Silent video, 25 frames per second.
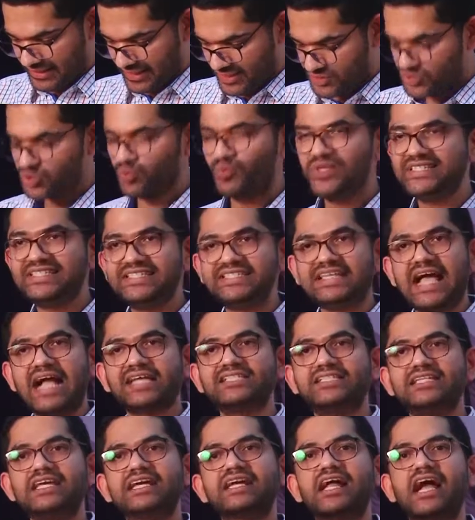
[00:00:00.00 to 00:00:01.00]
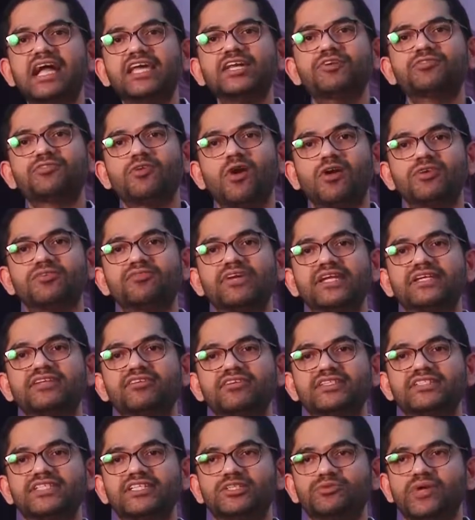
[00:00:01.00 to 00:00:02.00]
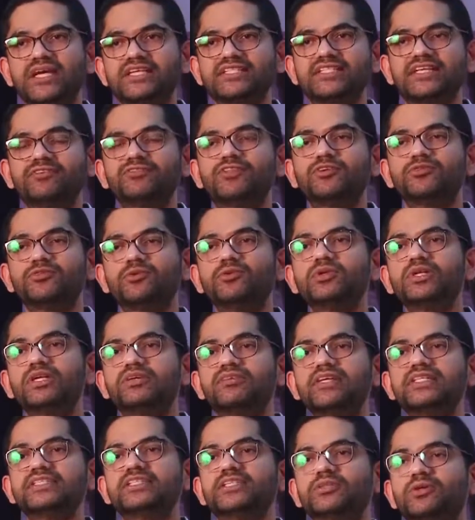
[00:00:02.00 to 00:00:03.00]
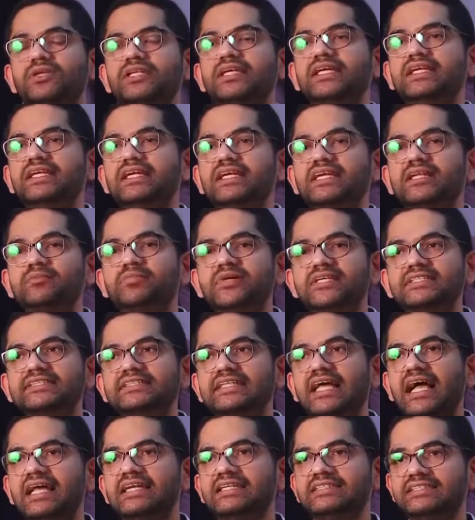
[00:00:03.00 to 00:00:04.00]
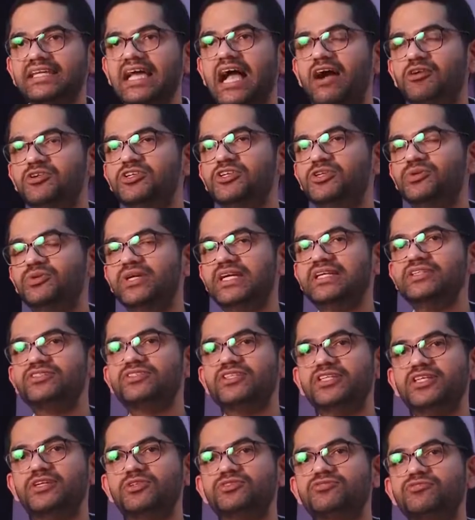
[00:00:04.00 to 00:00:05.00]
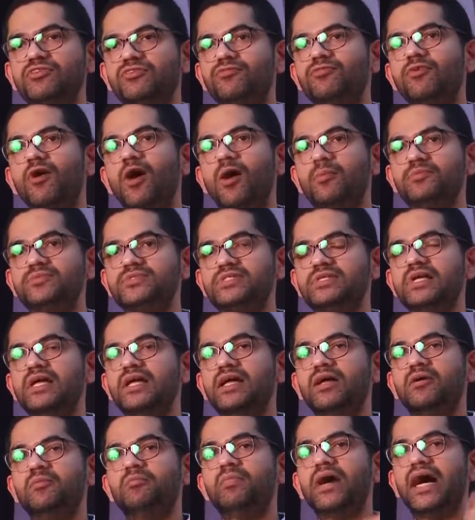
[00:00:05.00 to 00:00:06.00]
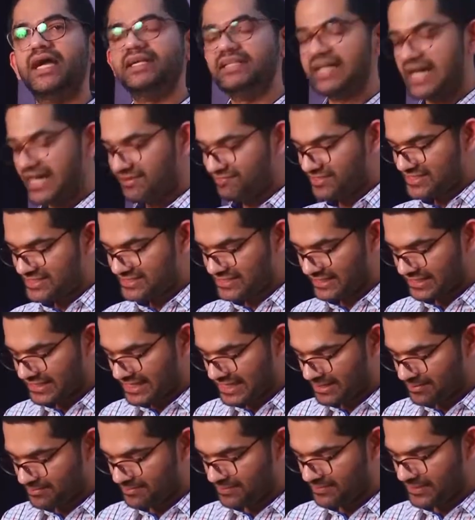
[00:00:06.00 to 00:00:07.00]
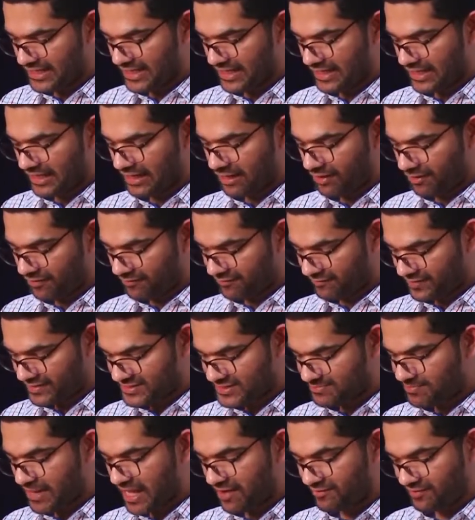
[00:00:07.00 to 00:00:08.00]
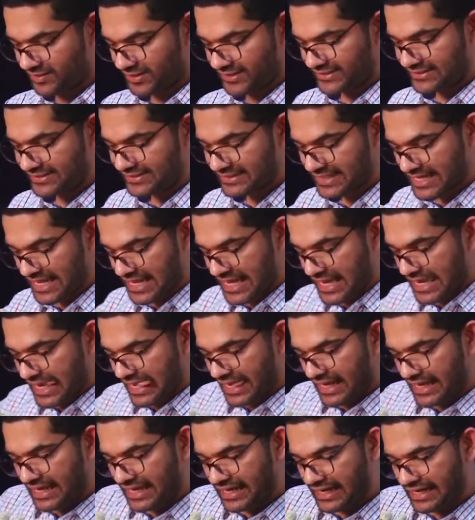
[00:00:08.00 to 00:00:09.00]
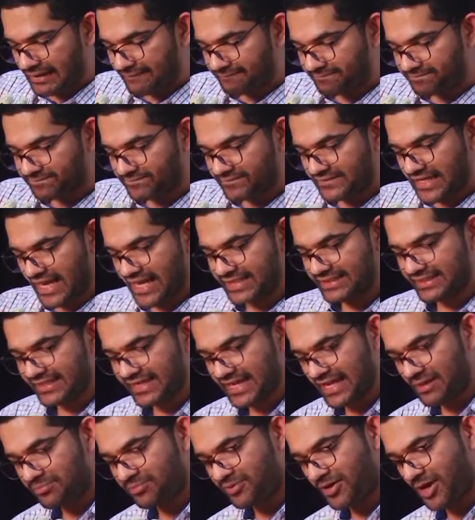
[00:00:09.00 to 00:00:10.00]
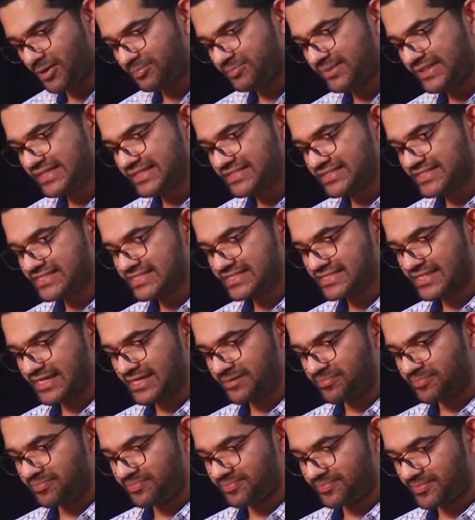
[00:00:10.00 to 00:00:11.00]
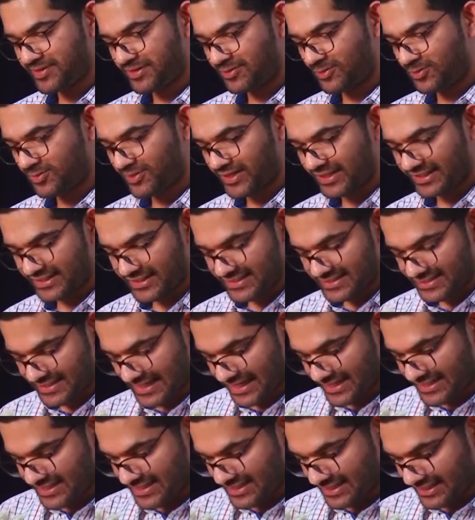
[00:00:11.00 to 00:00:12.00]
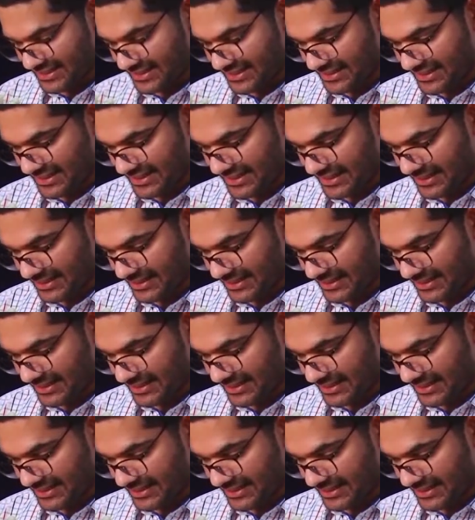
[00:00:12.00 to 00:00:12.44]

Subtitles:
So which is actually a kind of contradictory situation. If the ruler is the only legal personality, how do you introduce reforms by divesting him of his powers? I think I'll probably just skip over the section.